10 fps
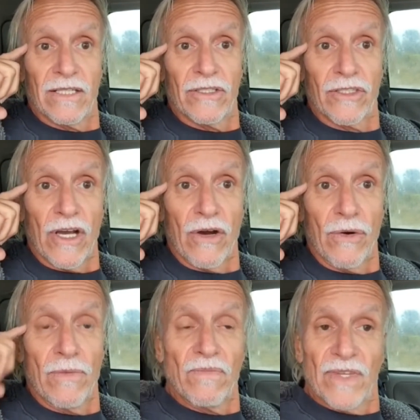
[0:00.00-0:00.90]

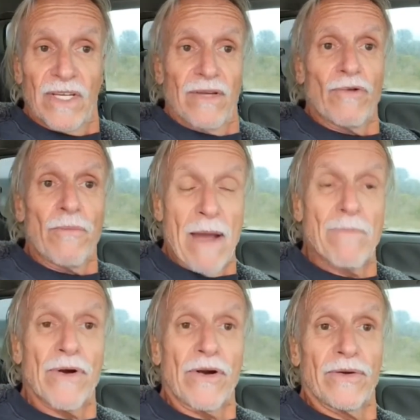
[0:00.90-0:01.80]
So
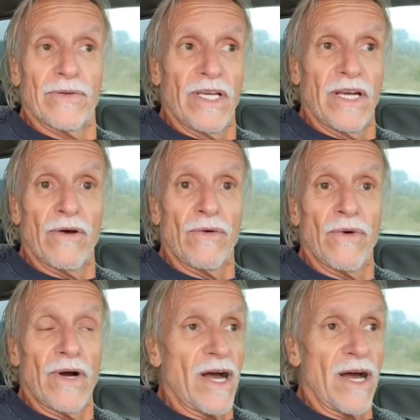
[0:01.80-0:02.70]
remember,
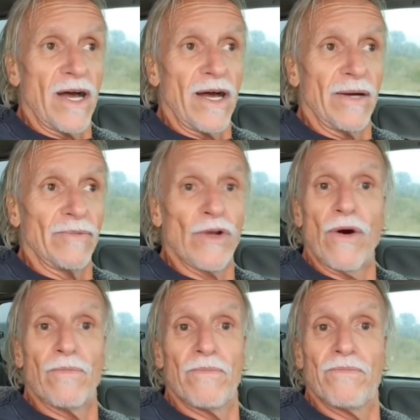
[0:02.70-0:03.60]
you
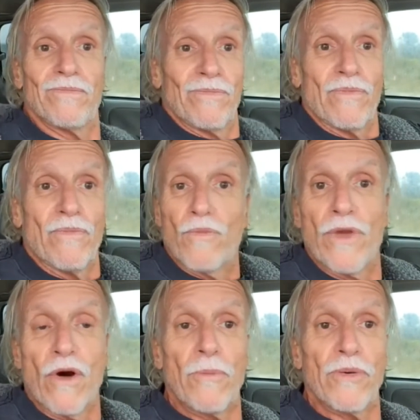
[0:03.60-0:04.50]
know,
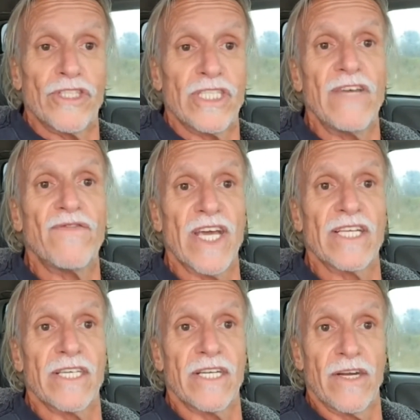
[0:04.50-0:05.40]
we all perceive
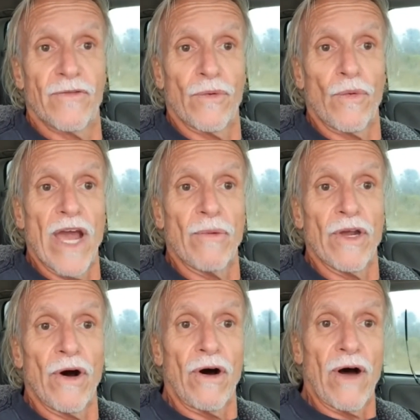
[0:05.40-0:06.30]
things in a different way.
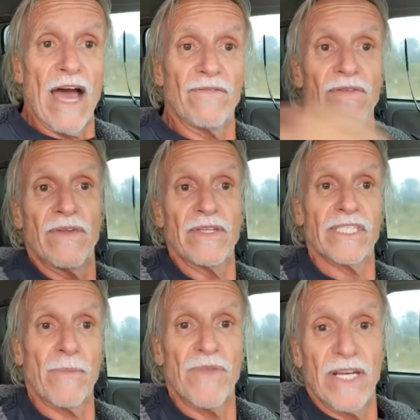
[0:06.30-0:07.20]
We all have
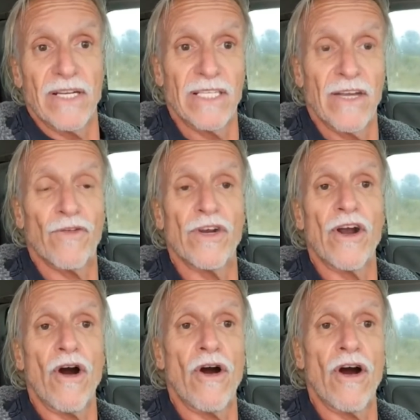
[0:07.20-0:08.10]
something different in
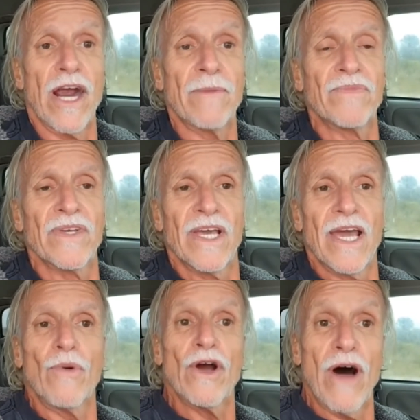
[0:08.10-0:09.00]
our heart.
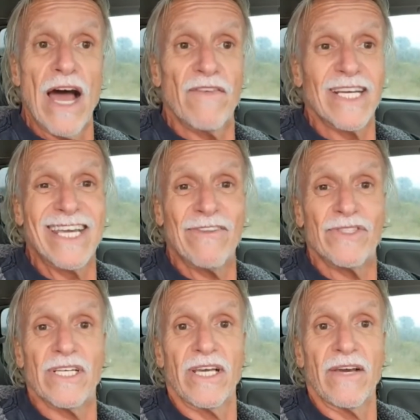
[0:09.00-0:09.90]
We all have a
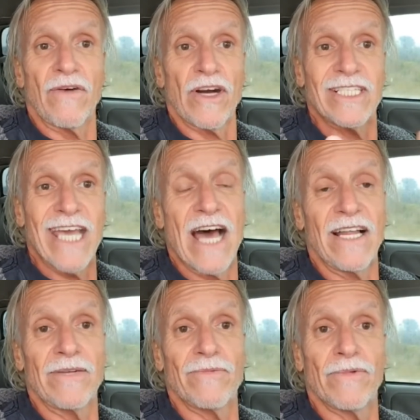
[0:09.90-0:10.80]
gift to give, our talent.